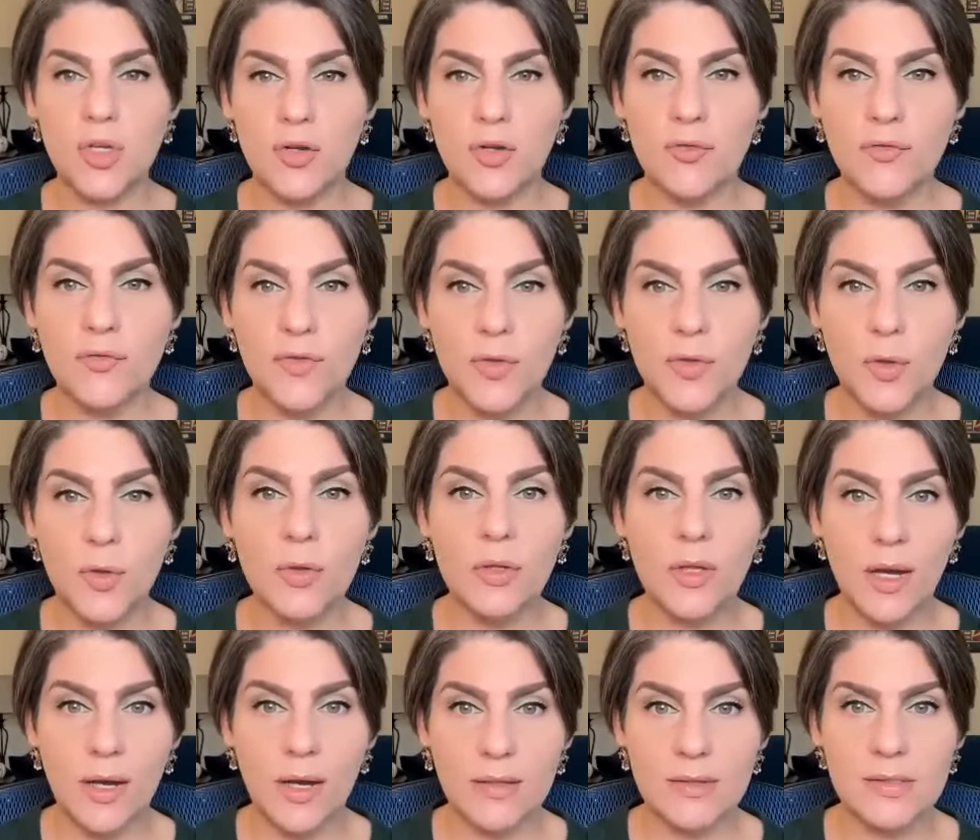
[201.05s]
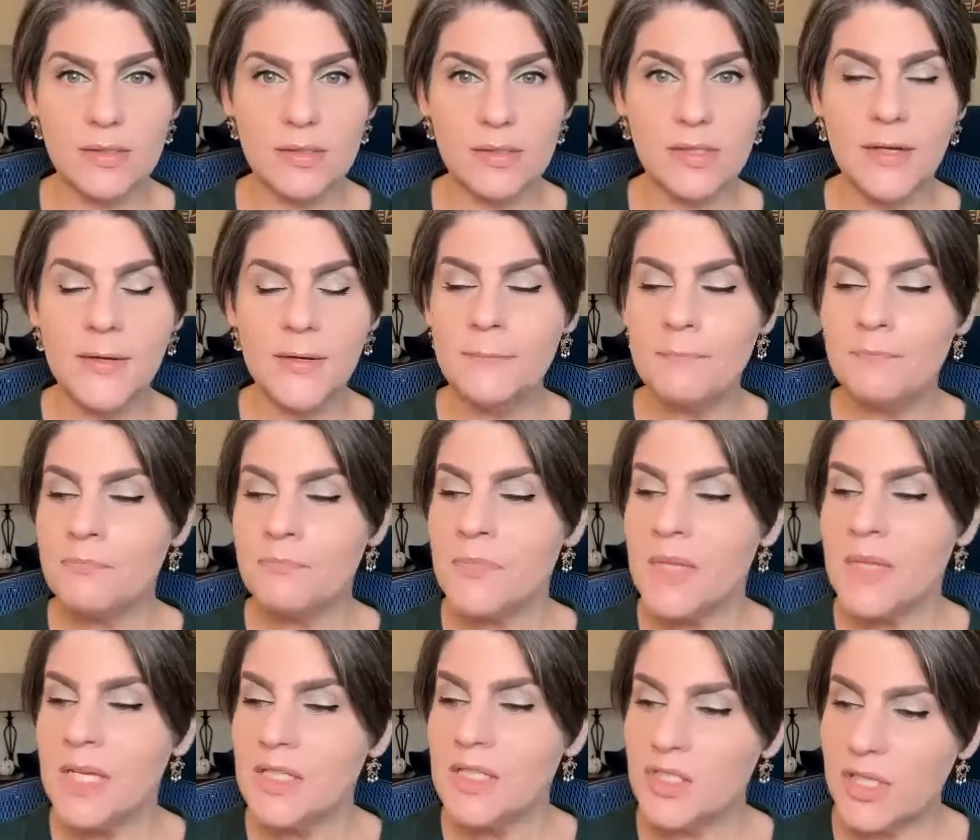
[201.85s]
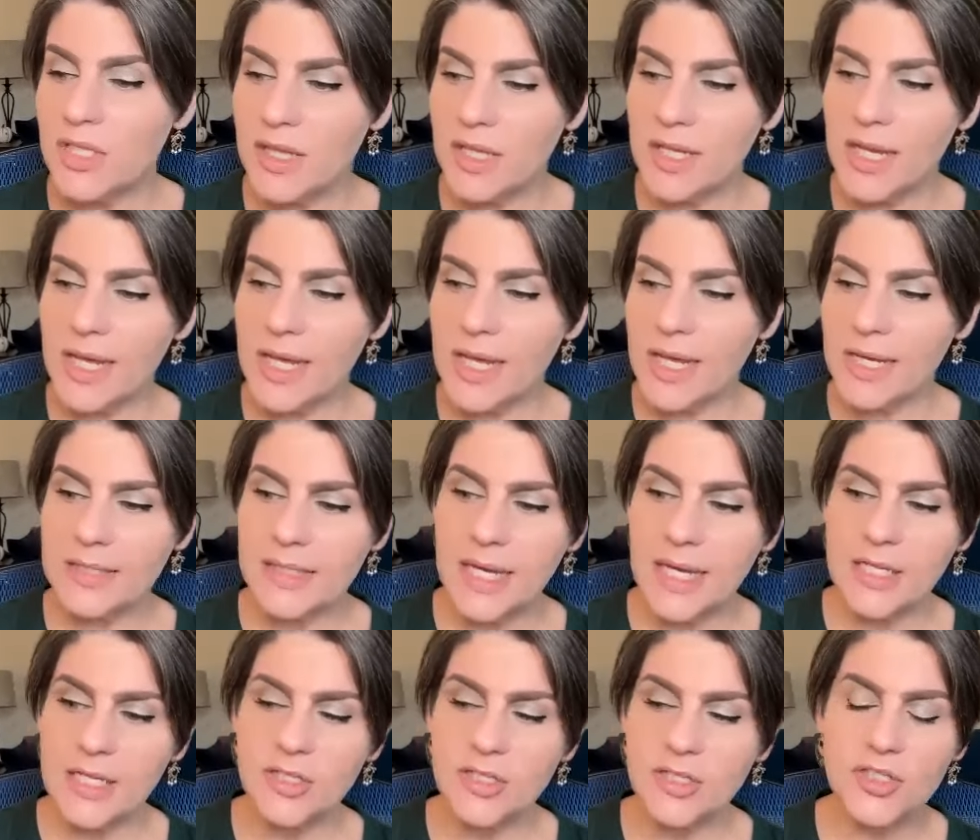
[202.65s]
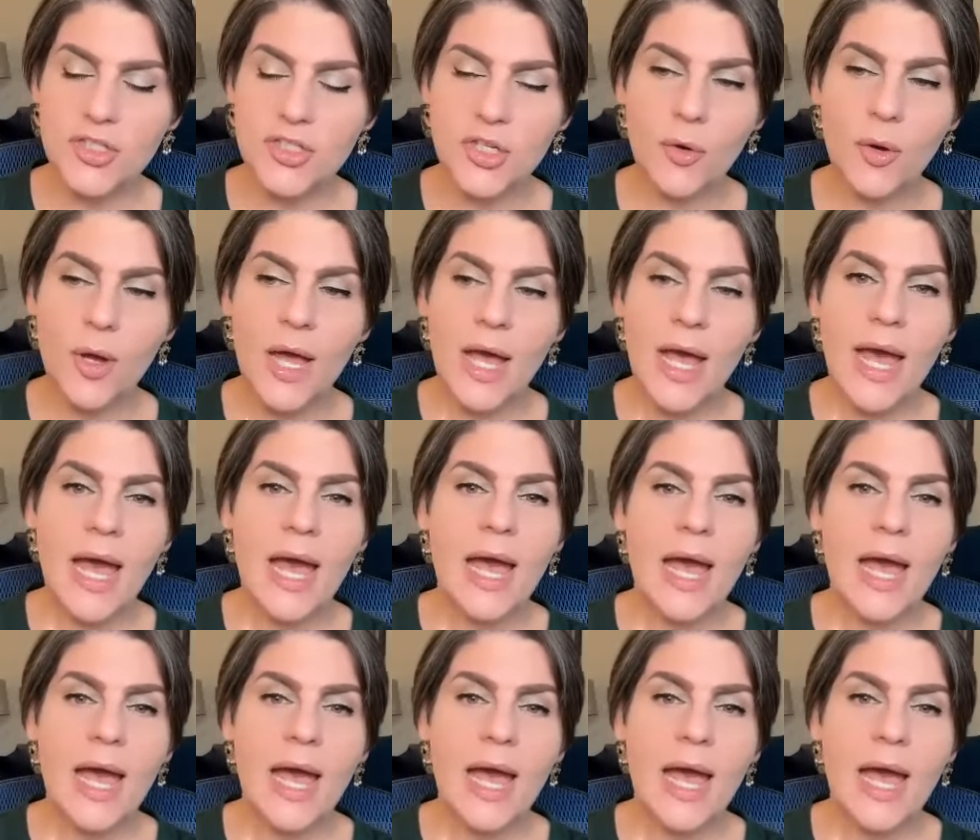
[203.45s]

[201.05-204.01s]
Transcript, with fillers: could fuel us to the next stage so